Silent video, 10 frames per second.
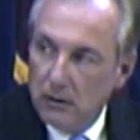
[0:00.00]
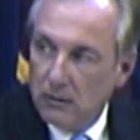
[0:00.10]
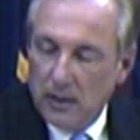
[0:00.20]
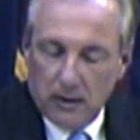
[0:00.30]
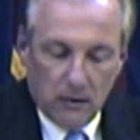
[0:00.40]

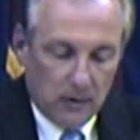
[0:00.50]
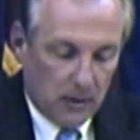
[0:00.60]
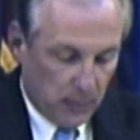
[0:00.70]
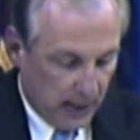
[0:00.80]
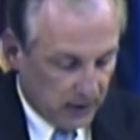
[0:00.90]
Thank you.
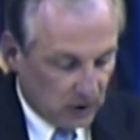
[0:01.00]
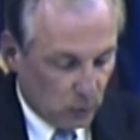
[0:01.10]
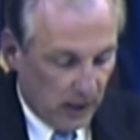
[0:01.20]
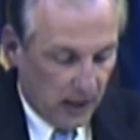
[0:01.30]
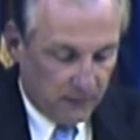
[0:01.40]
That passes.
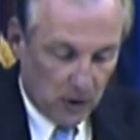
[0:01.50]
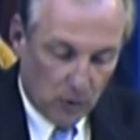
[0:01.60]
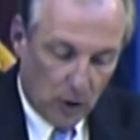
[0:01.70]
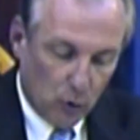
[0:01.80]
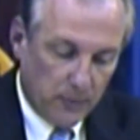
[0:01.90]
We have
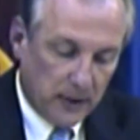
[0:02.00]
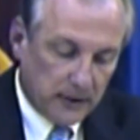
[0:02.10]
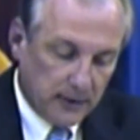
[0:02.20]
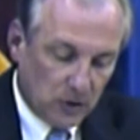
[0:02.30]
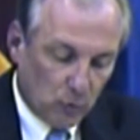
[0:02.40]
no old
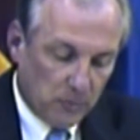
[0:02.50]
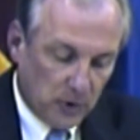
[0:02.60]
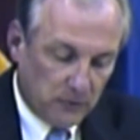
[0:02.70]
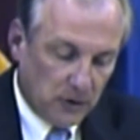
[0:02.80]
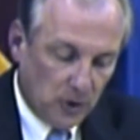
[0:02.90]
business. We'll
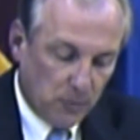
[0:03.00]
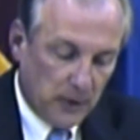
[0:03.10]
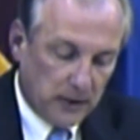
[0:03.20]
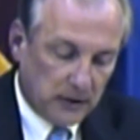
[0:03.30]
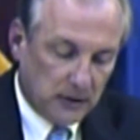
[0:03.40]
move to new
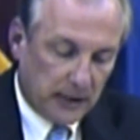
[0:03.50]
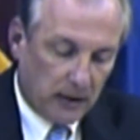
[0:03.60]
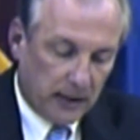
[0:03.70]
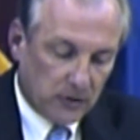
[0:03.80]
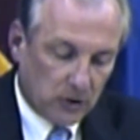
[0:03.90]
business.
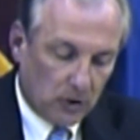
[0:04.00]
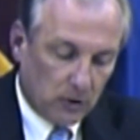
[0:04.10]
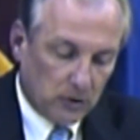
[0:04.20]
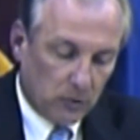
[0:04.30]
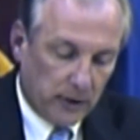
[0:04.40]
I'll ask the
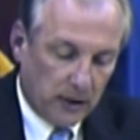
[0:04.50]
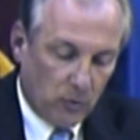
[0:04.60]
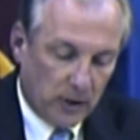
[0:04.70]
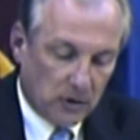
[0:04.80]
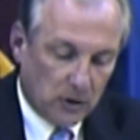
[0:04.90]
clerk to read
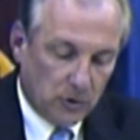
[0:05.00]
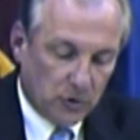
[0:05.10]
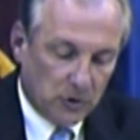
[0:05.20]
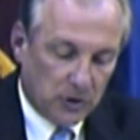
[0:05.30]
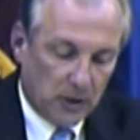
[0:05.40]

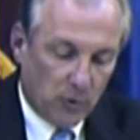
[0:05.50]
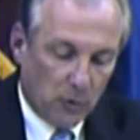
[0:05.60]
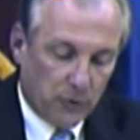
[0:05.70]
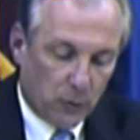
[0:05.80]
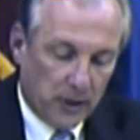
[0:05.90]
Resolution
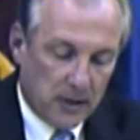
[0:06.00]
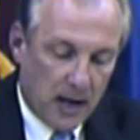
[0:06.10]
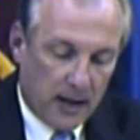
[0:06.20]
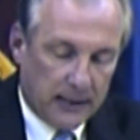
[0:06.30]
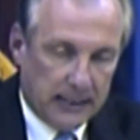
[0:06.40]

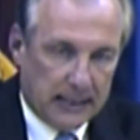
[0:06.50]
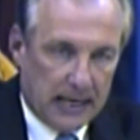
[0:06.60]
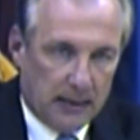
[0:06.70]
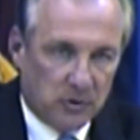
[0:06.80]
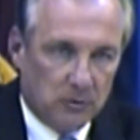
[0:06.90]
039 in
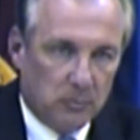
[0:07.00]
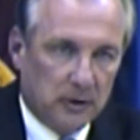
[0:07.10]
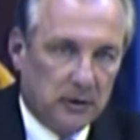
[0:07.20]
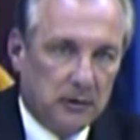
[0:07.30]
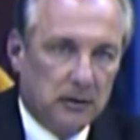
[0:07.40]
caption,
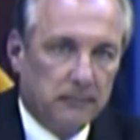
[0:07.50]
please.